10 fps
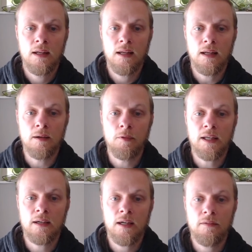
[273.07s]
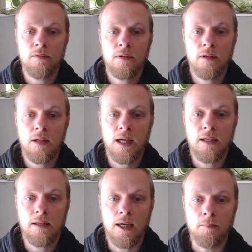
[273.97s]
And we can have
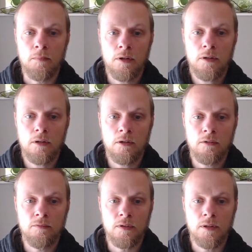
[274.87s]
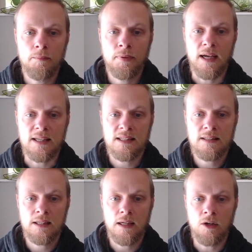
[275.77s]
any number of
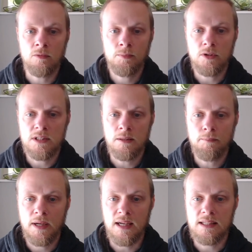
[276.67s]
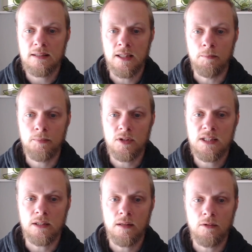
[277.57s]
past outputs and past inputs
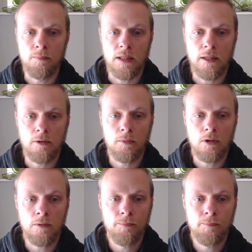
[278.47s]
here to build our model.